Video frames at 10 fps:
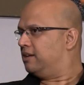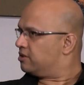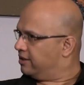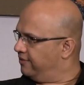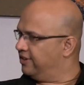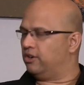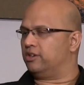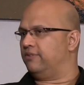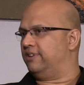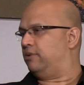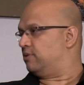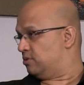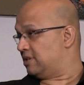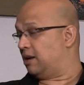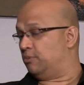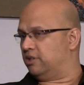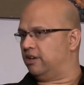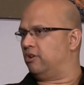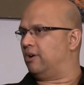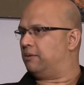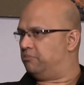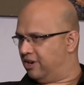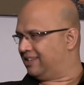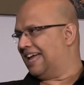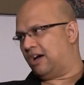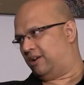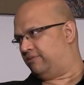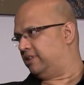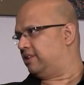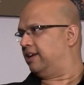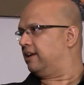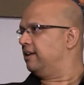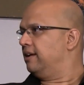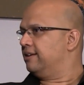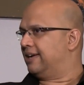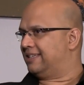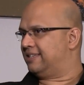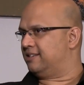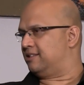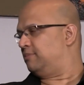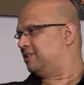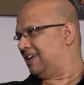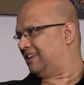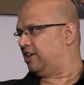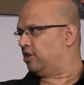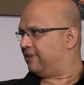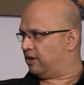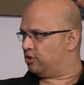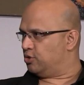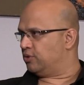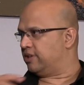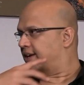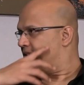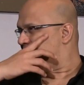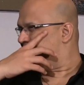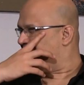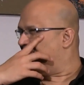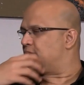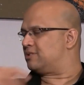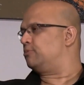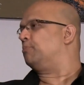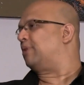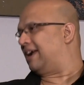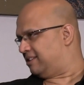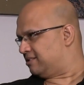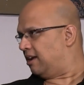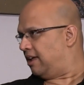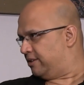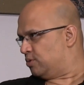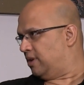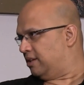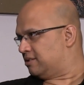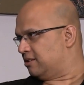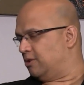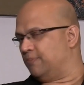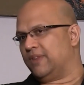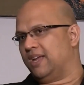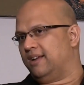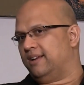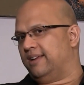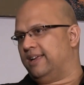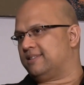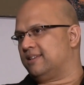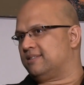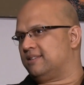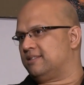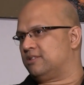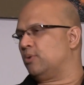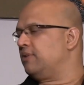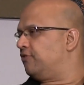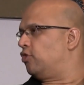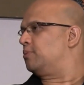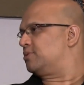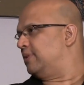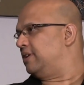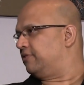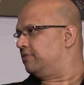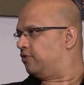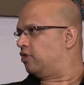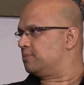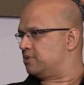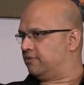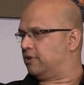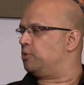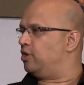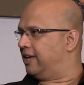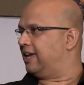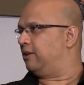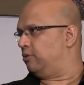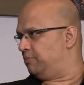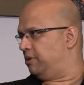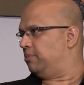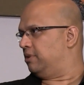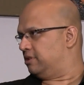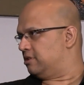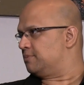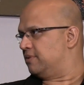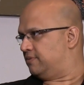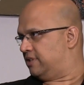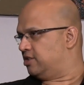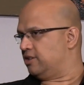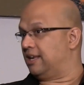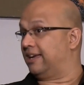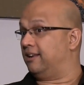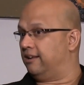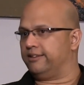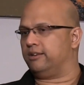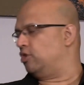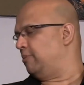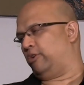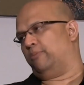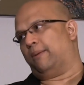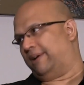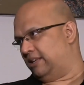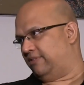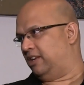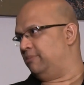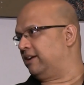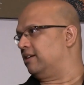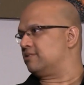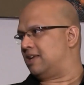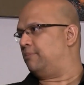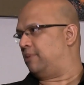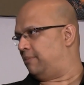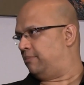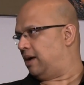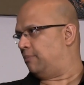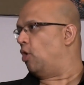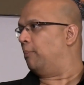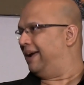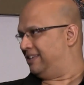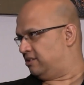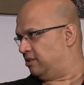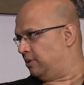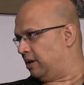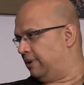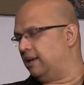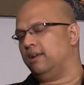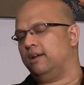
So even in a DVD with Susana Montero, I break down everything. I teach them the technique of how to do things, and it allows them to practice a lot as well. So it's three different forms of communicating with people in terms of teaching. Like in London, nobody would buy my DVD because I'm home based. You know what I mean?